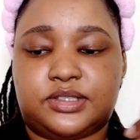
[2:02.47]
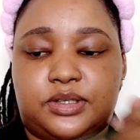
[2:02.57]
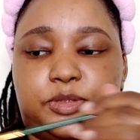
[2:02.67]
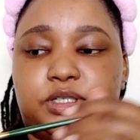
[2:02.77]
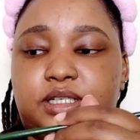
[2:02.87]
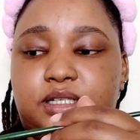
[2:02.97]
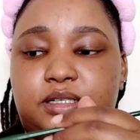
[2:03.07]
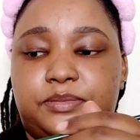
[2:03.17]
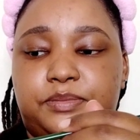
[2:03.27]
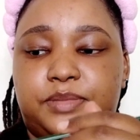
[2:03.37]
So I'm
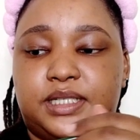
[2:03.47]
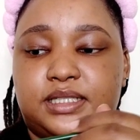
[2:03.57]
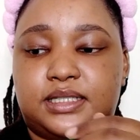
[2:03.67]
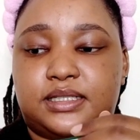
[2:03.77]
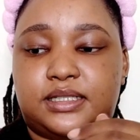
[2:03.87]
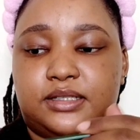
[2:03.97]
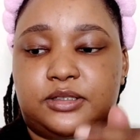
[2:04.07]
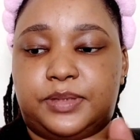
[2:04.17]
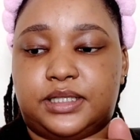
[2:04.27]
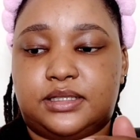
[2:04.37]
gonna mix it a
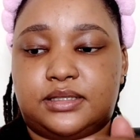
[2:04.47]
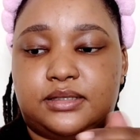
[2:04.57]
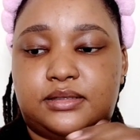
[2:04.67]
little bit.